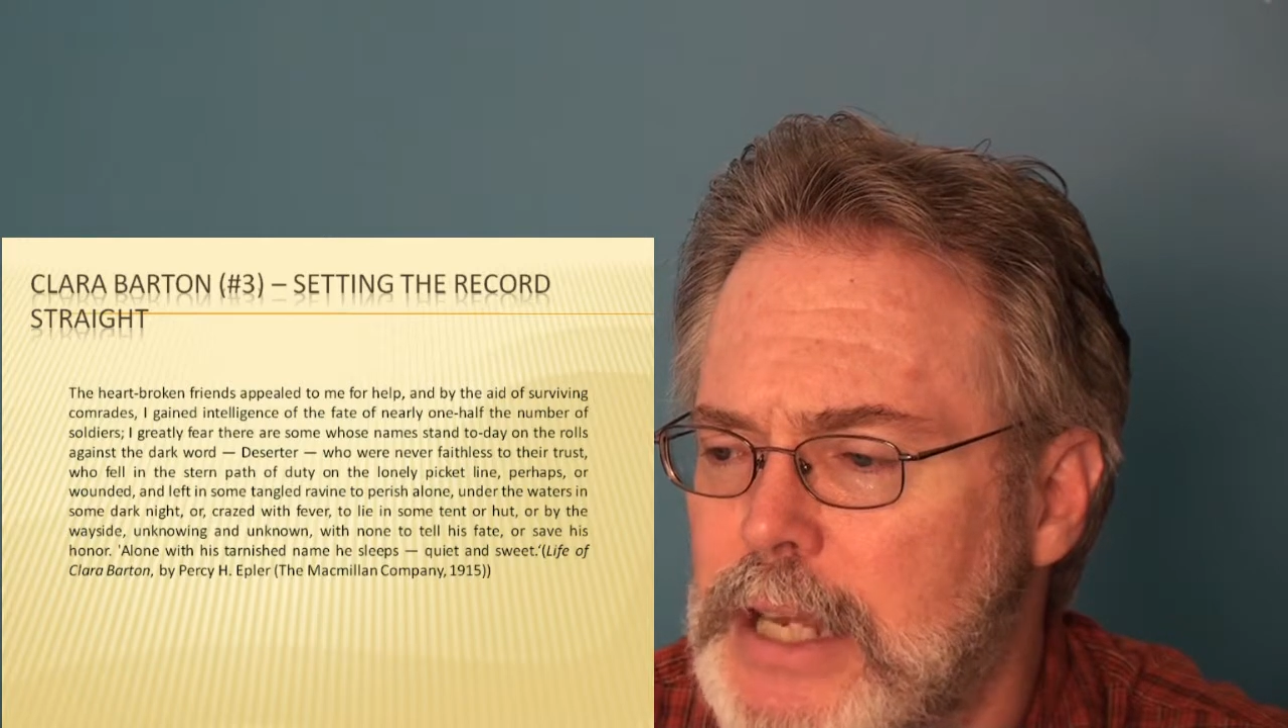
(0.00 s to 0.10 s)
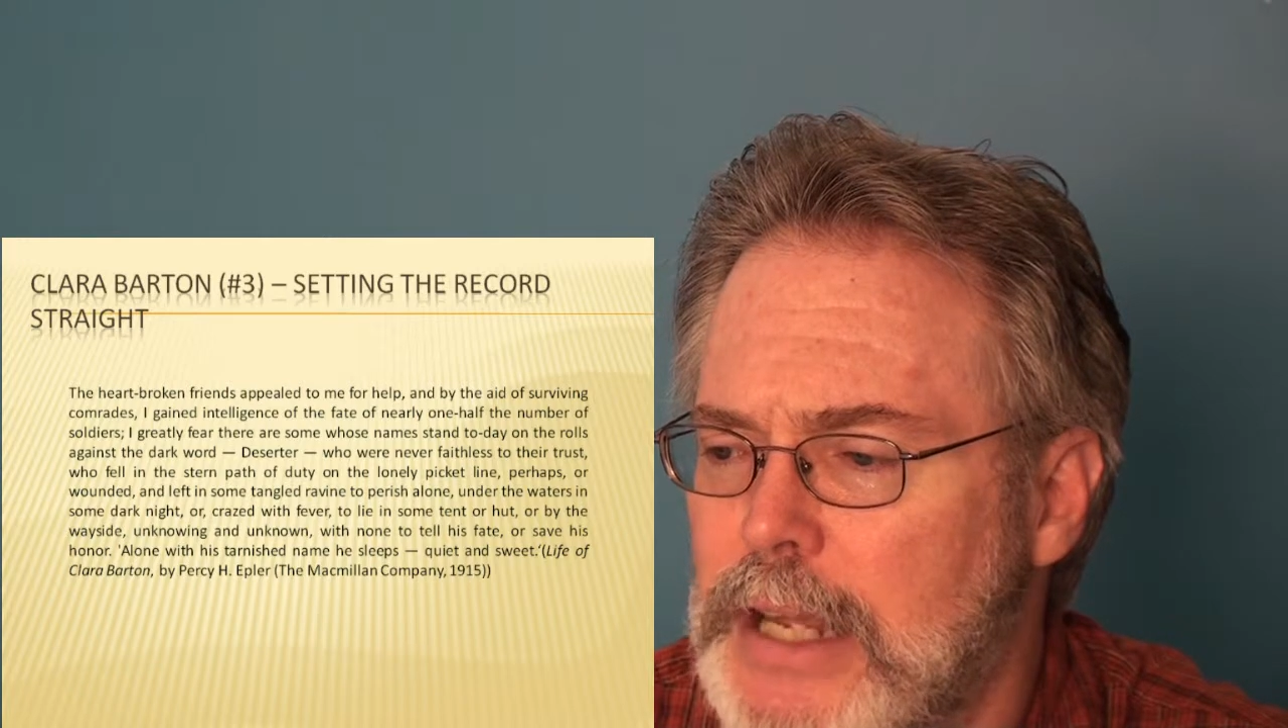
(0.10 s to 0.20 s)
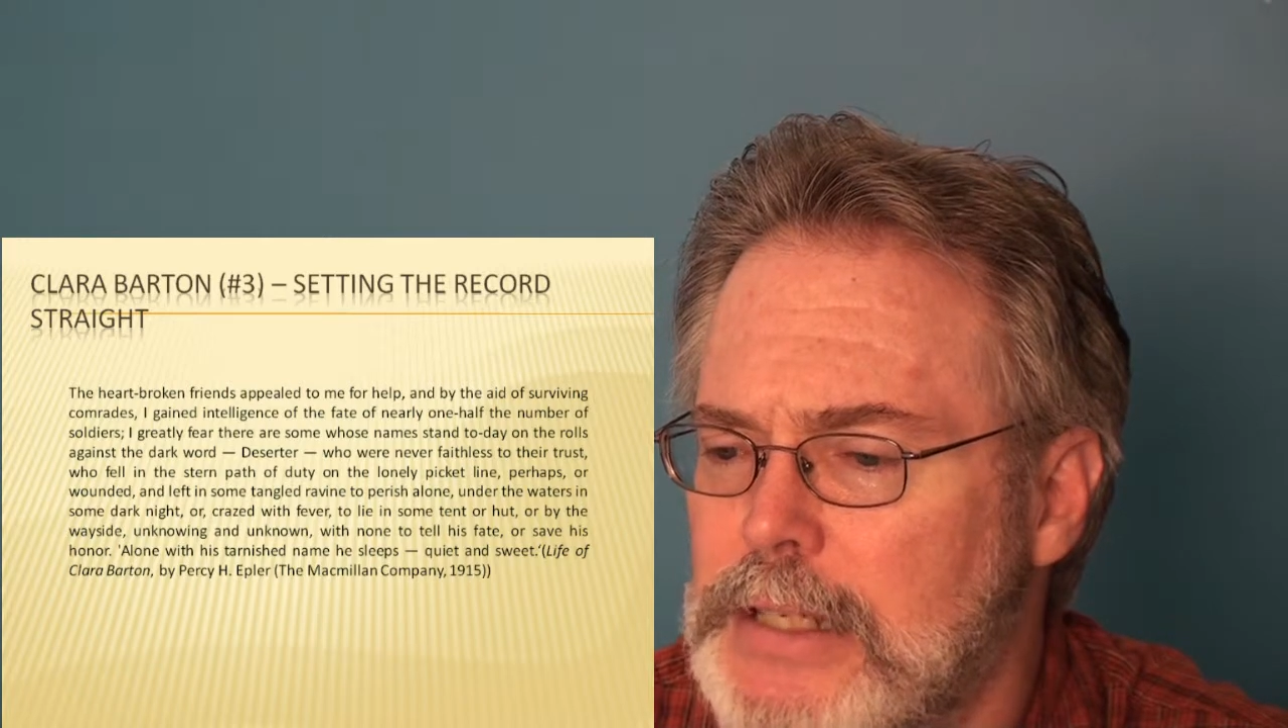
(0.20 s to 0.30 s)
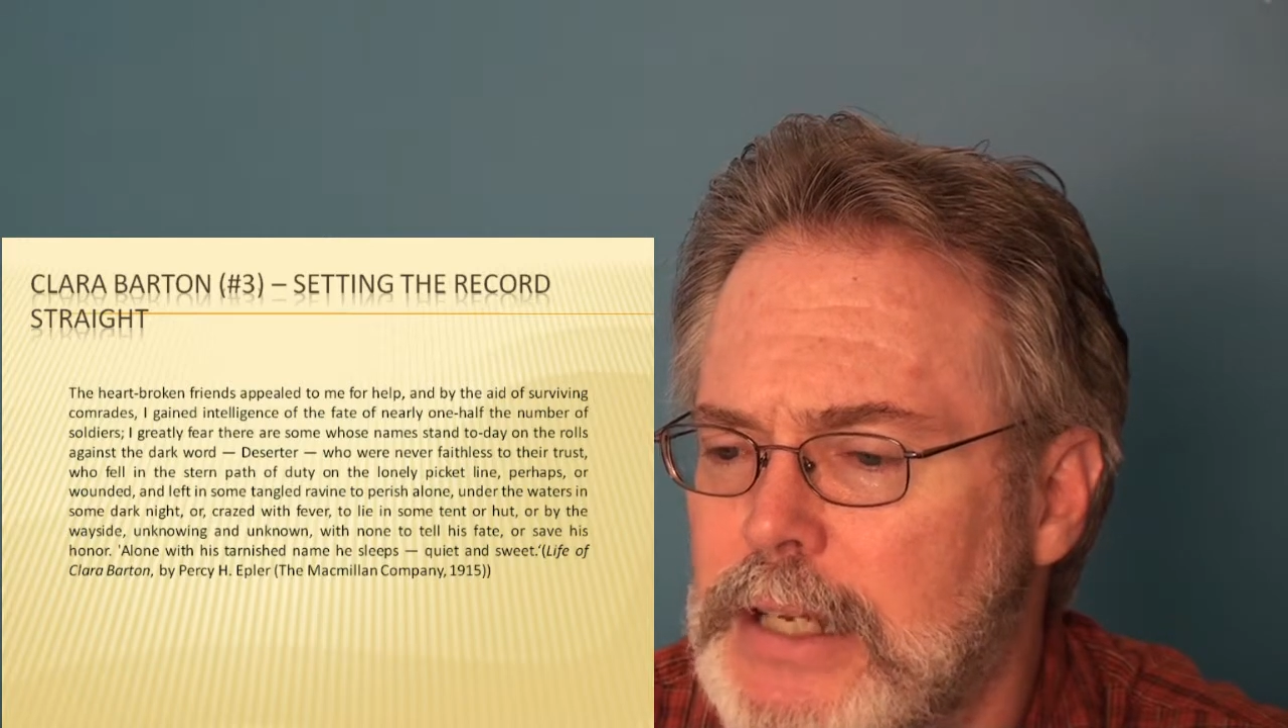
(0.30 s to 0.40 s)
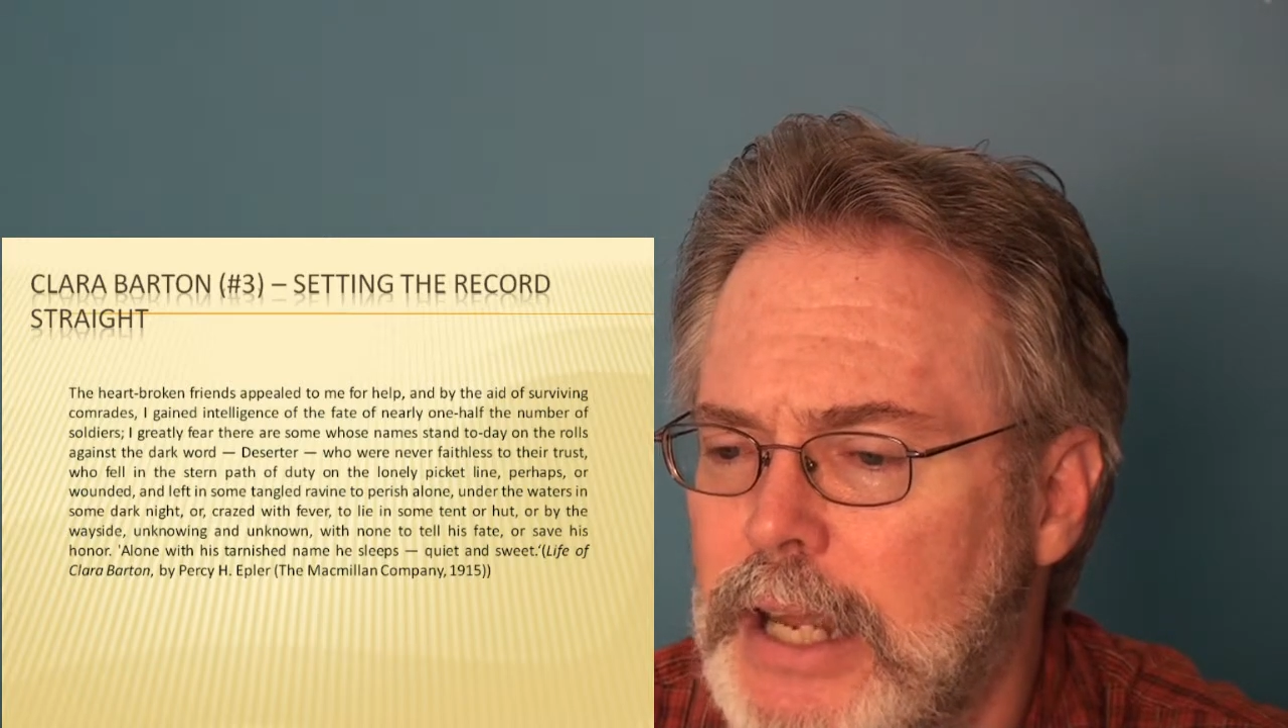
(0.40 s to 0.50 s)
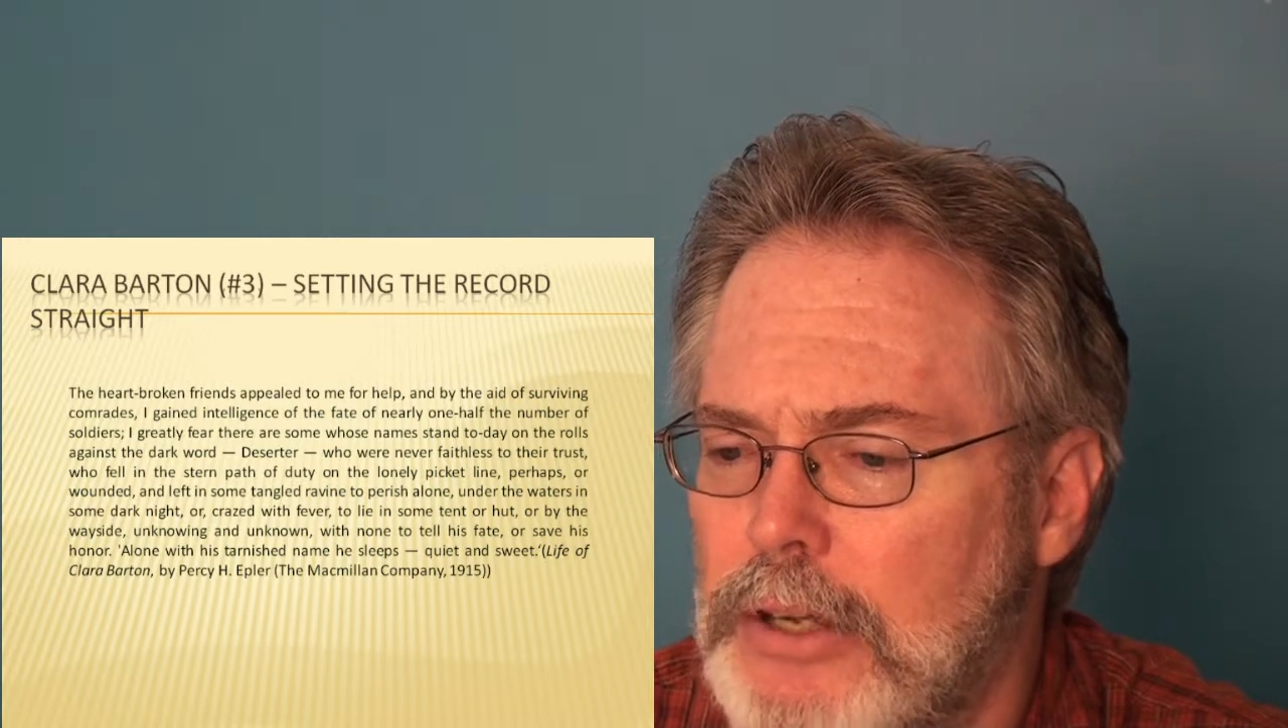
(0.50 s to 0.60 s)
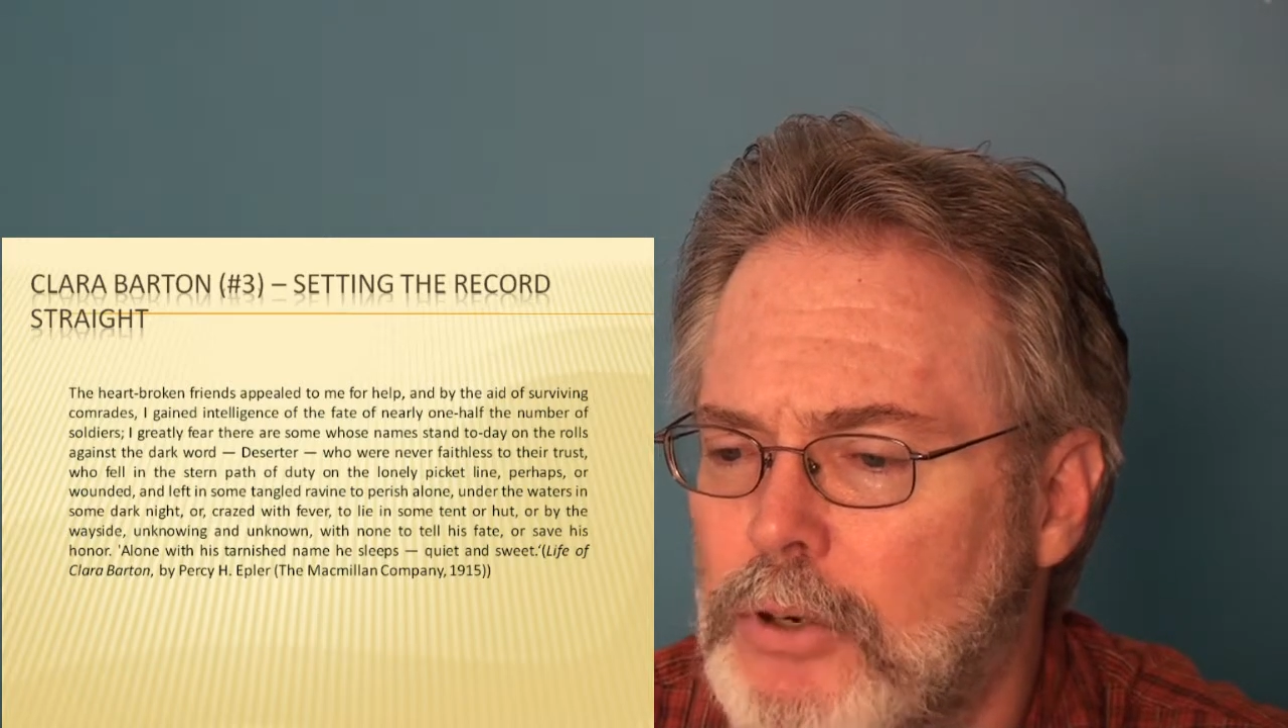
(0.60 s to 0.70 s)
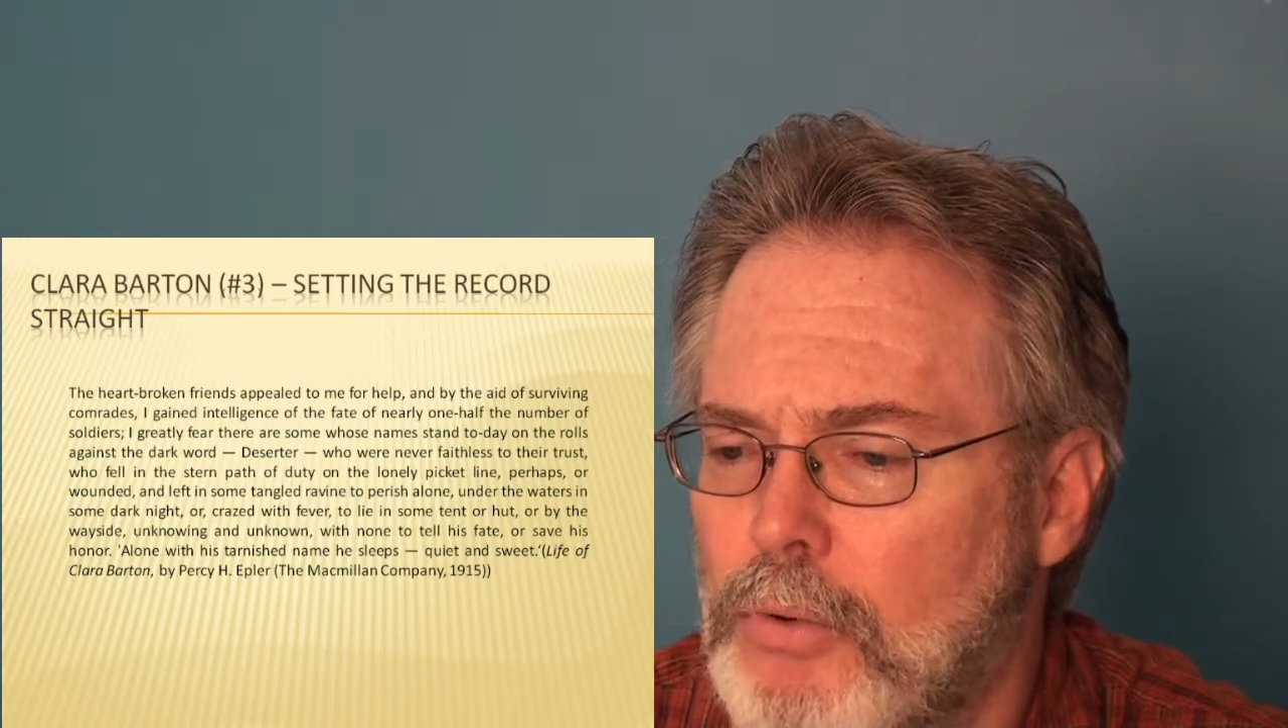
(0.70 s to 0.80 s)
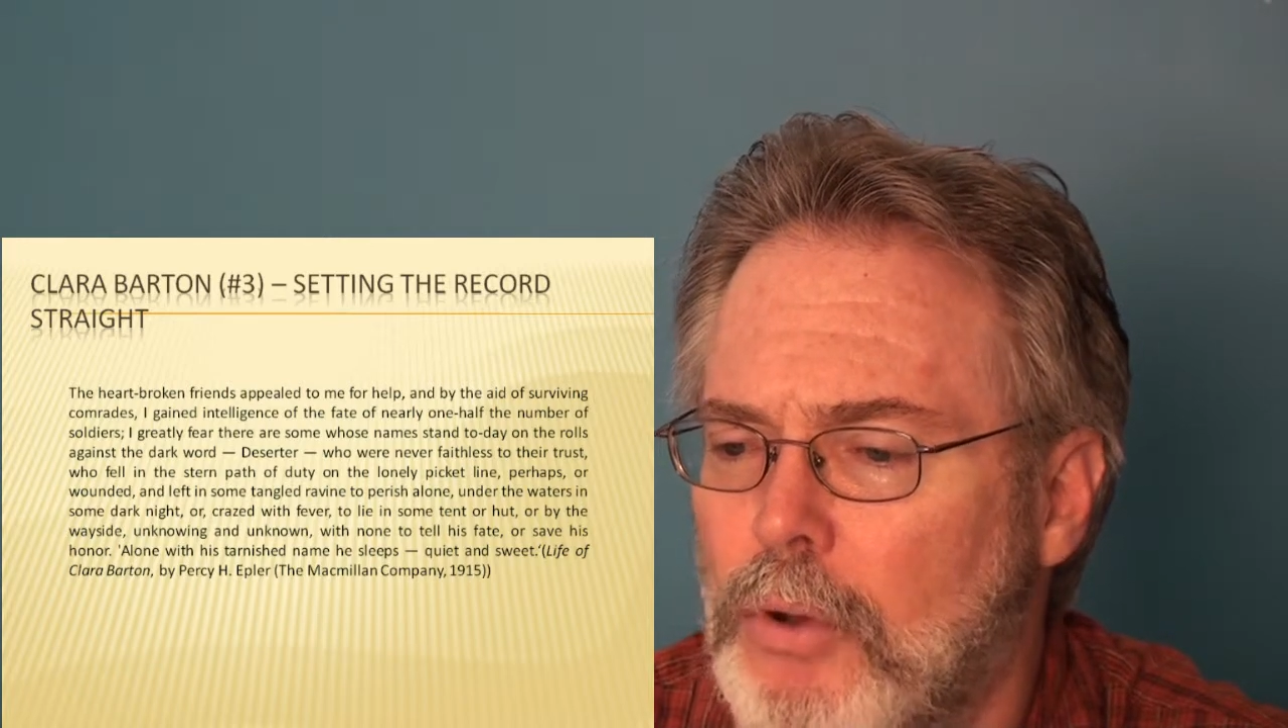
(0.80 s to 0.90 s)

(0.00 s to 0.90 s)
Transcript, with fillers: stand today on the